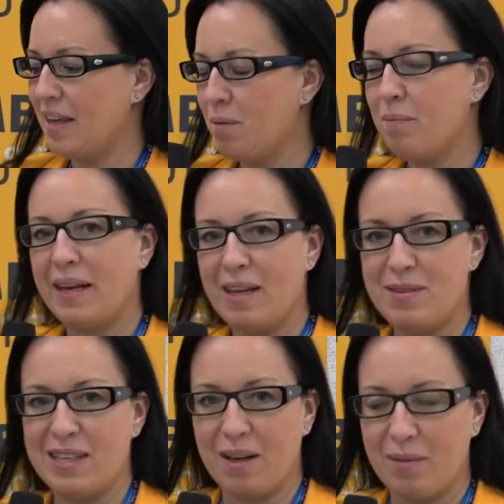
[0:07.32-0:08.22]
My name
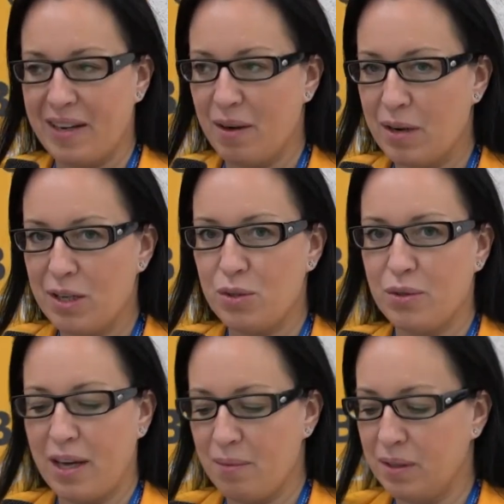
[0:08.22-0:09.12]
is Ana Maria
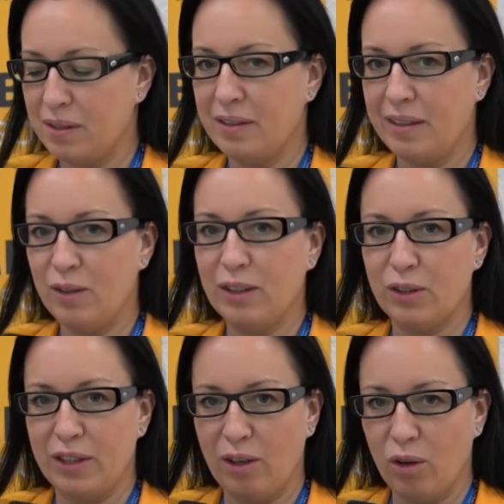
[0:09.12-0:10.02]
Baciu. I'm a
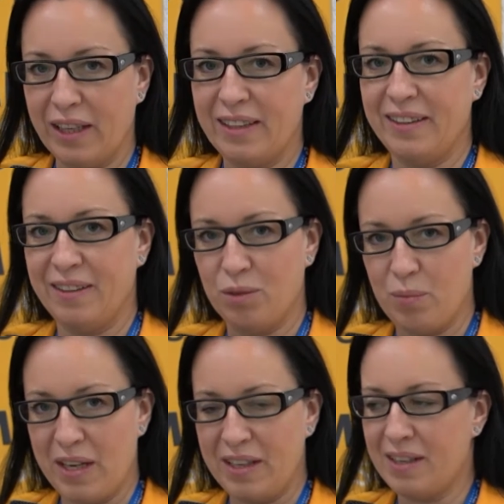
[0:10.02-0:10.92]
regulatory lawyer in
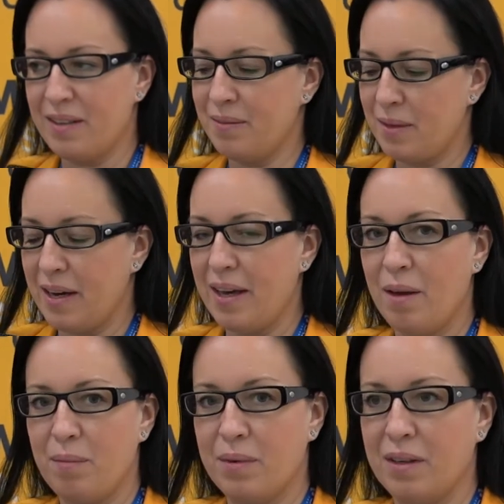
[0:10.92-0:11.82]
Romania. I
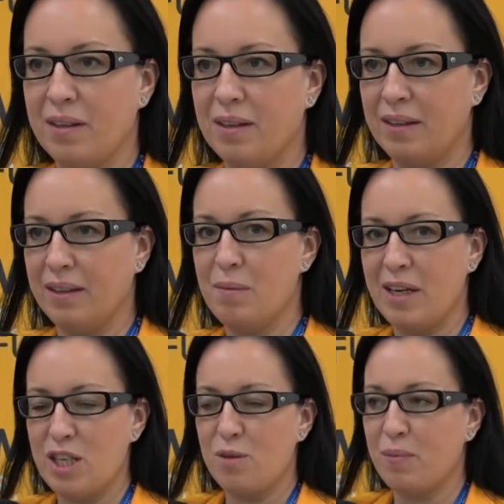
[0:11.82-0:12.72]
am the
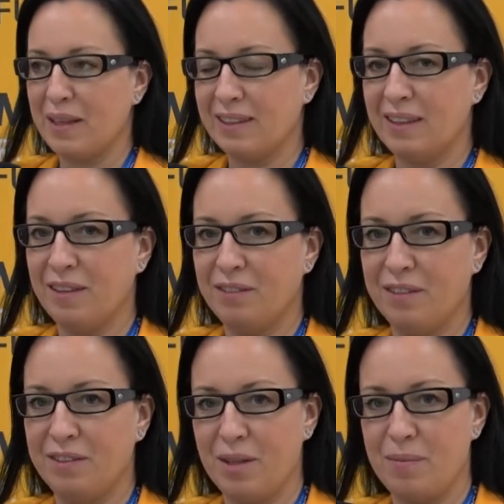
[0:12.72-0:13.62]
managing partner of
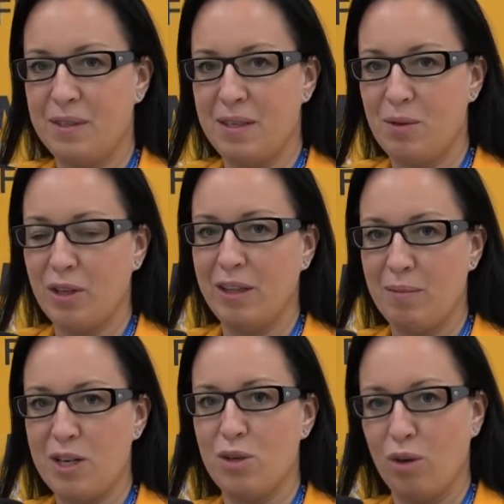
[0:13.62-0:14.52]
the firm SIMION
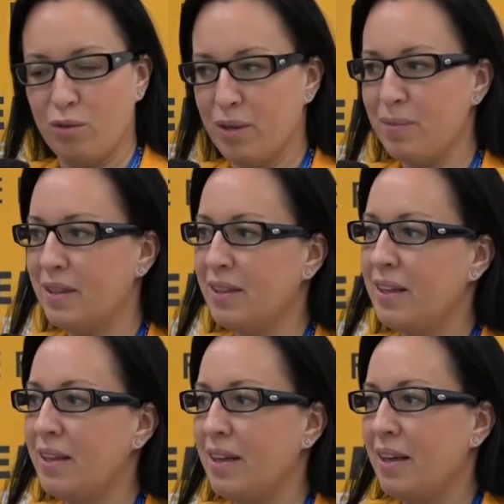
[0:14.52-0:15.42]
Baciu law firm.
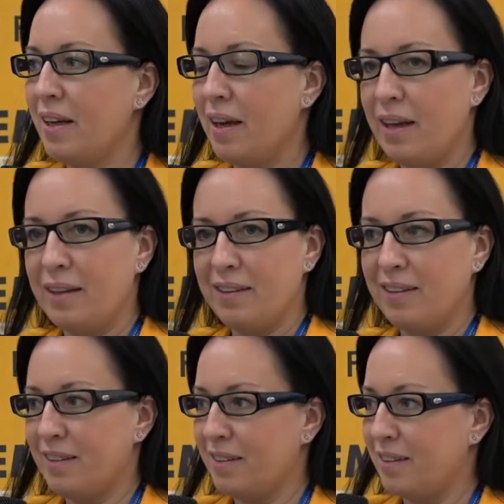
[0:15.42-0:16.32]
And
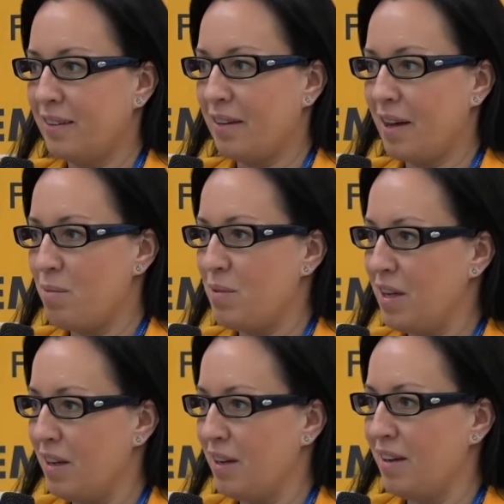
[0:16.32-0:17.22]
I'm
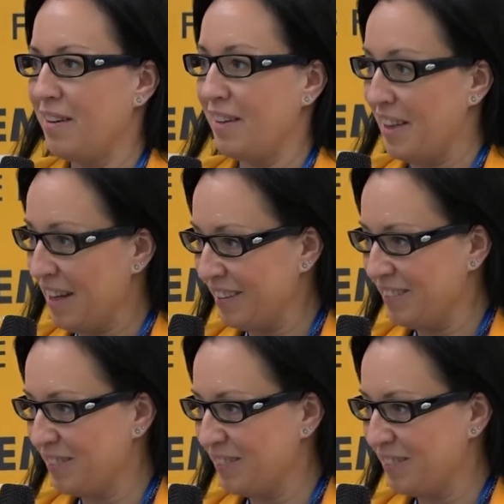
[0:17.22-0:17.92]
here again